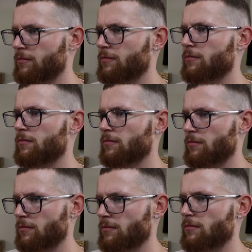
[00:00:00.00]
Fans are
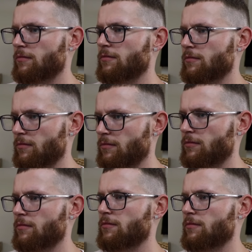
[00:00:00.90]
getting excited about it, and
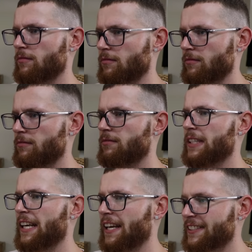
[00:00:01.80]
they should be.
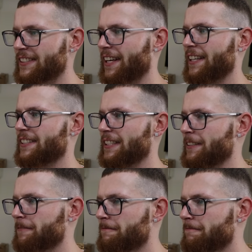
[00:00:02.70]
Yes, Stacey.
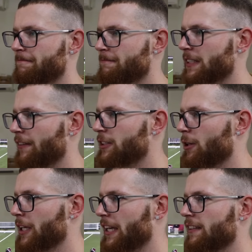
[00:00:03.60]
Give it to
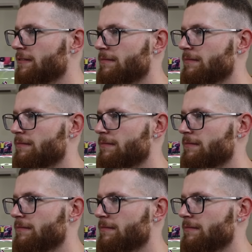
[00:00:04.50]
him again.